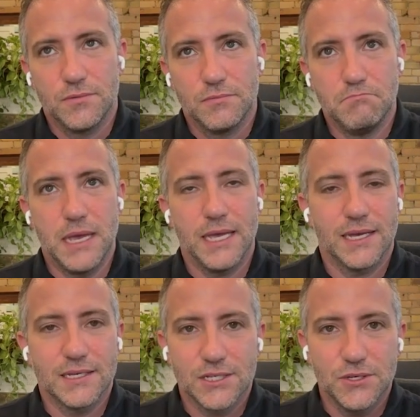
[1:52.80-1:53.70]
make
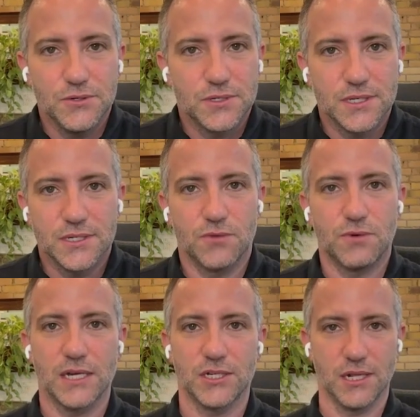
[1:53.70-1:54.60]
excuses or
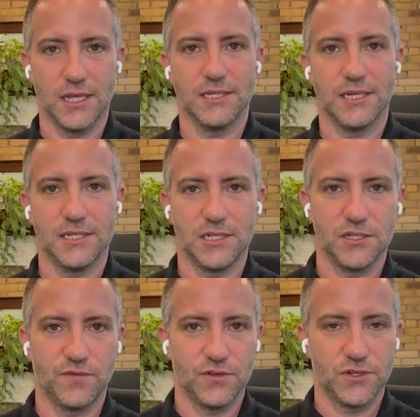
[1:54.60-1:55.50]
rationalizations
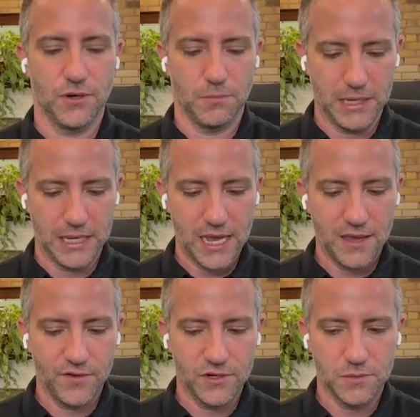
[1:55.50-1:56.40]
for certain
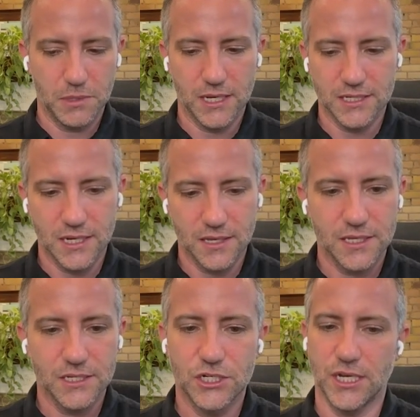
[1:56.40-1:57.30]
behaviors because
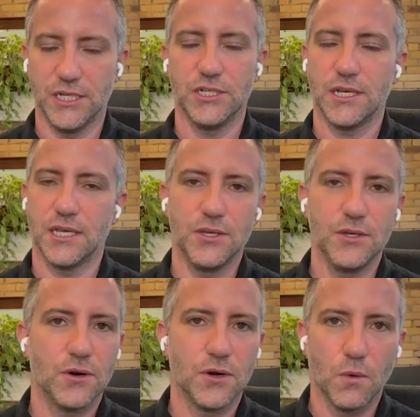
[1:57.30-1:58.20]
nothing's changing and you
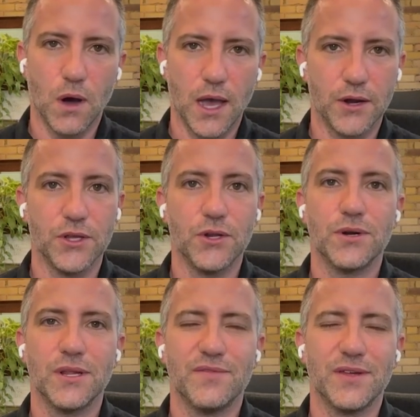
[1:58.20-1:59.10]
don't know why, or you don't
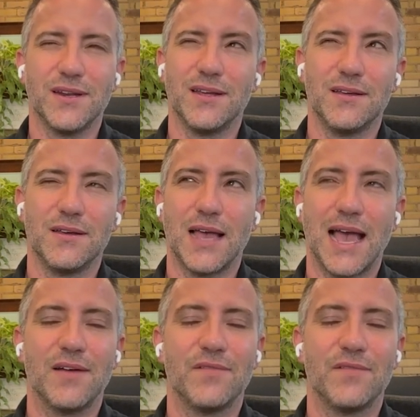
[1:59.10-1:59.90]
even have